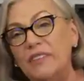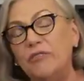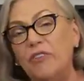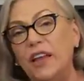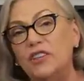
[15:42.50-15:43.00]

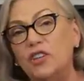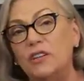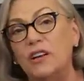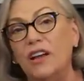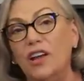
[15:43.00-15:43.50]

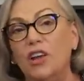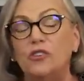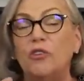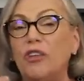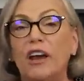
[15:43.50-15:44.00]
inflation.
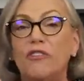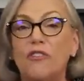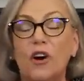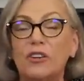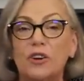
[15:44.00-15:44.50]
So
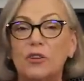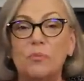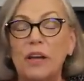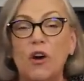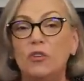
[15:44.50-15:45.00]
therefore,
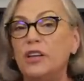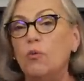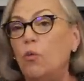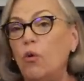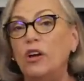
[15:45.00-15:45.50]
there'd be
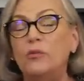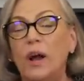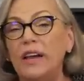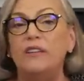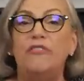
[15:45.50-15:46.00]
only one
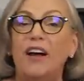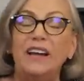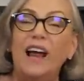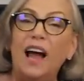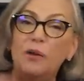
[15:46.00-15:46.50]
way to
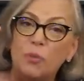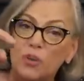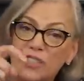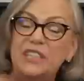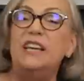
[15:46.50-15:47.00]
fight
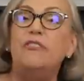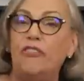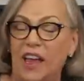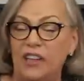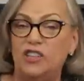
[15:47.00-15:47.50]

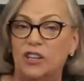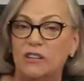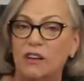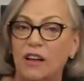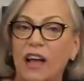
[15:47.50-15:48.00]

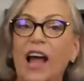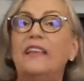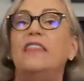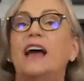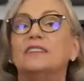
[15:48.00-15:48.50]
hyperdeflation,
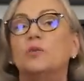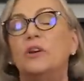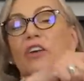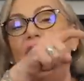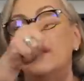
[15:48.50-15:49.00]
and that's
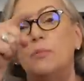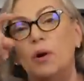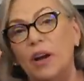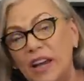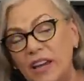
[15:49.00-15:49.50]
with
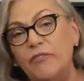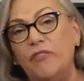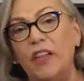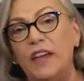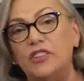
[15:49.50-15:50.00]

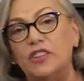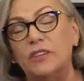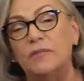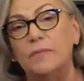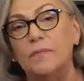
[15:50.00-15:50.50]

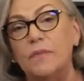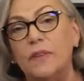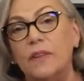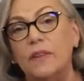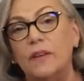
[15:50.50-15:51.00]
hyperinflation.
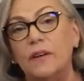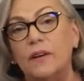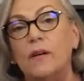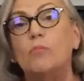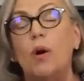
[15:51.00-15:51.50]

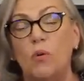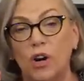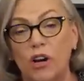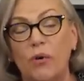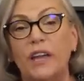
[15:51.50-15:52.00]
But
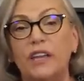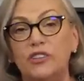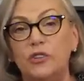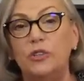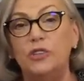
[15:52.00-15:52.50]
we're going
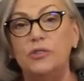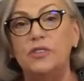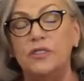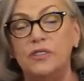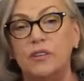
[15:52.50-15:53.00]
into a new
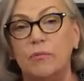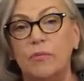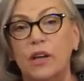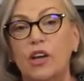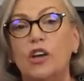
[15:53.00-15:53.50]
system.
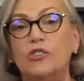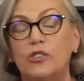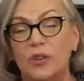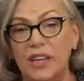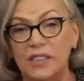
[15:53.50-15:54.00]

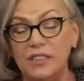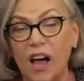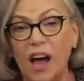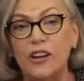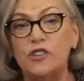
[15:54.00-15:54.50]
So the
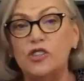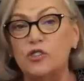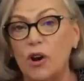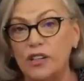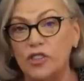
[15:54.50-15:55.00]
entire
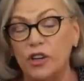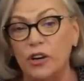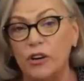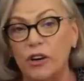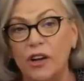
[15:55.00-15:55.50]

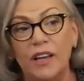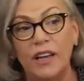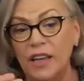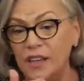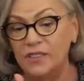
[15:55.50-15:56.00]
structure
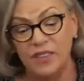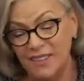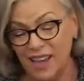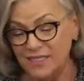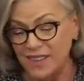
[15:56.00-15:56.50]
is,
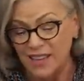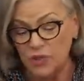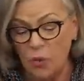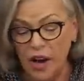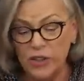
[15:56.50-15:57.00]
that,
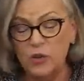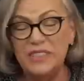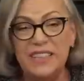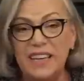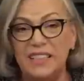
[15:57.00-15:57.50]
that's why you
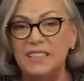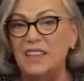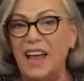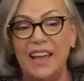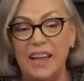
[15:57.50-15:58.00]
see it's
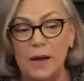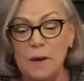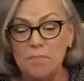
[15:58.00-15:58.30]
like,